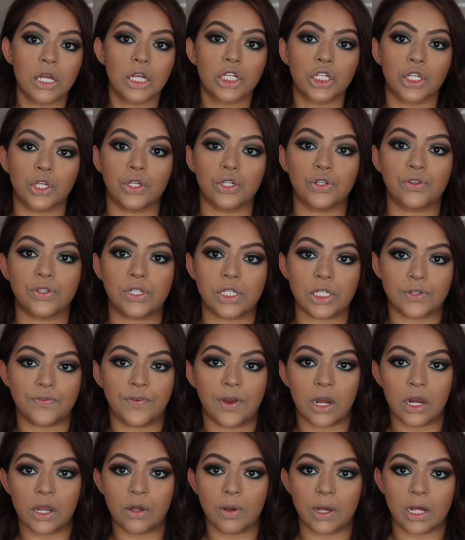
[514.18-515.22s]
So just
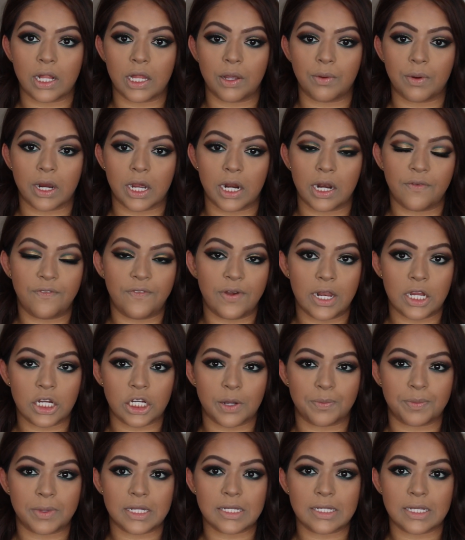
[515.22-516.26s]
very quickly, we're going to finish
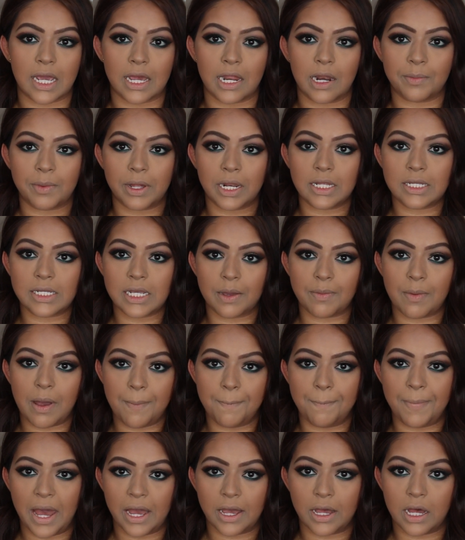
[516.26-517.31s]
up the skin. I'm going to take my
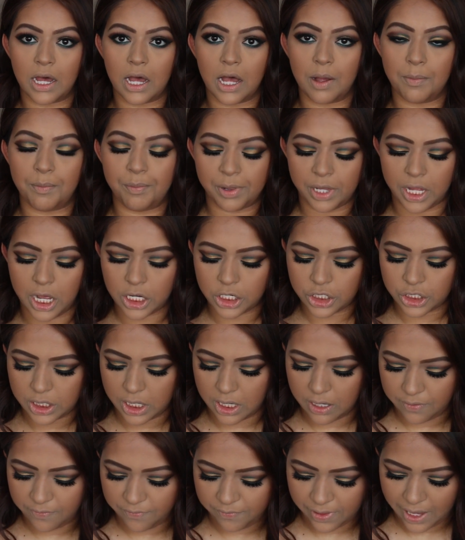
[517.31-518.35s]
Becca blush
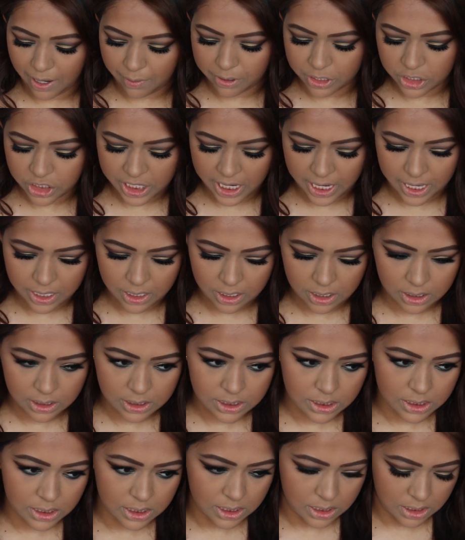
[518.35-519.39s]
in
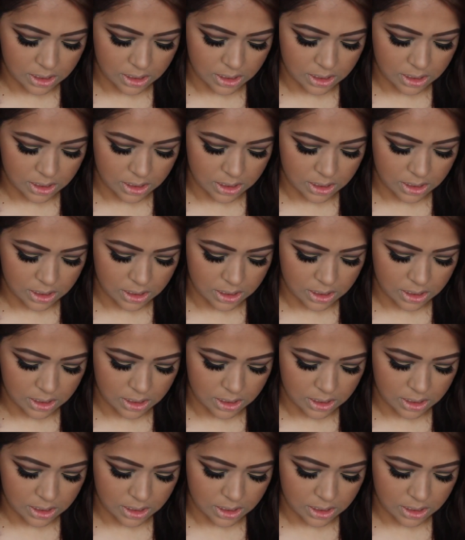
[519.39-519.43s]
Flowerchild.